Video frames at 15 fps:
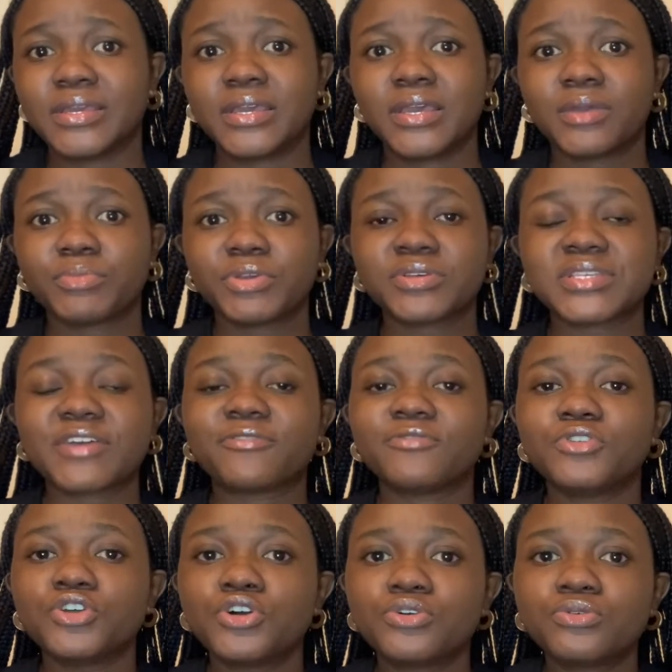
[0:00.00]
because
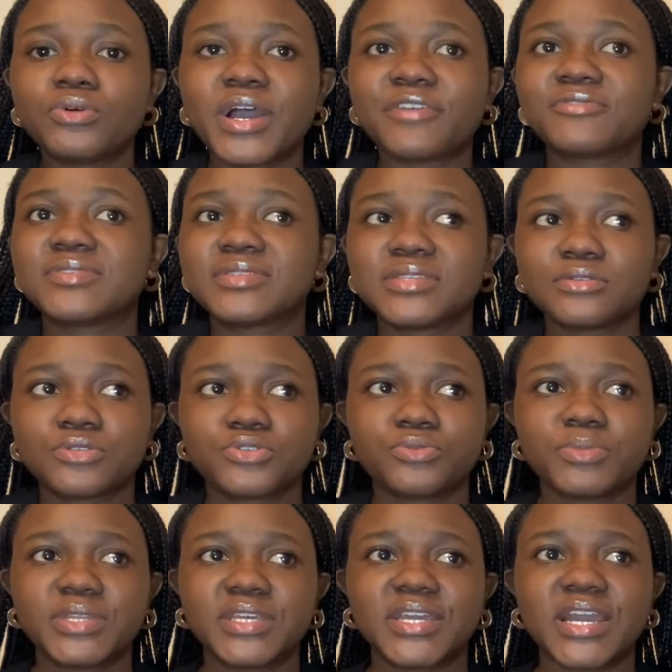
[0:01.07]
I've seen so
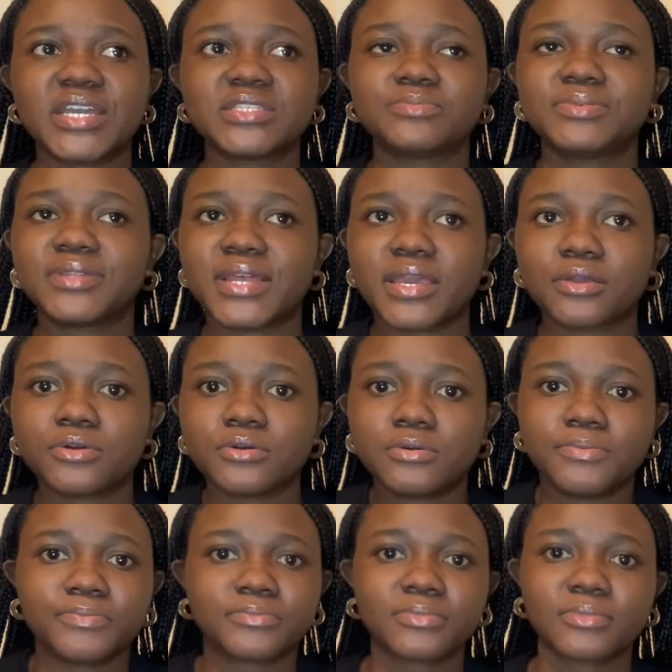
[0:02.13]
many guys be like, oh,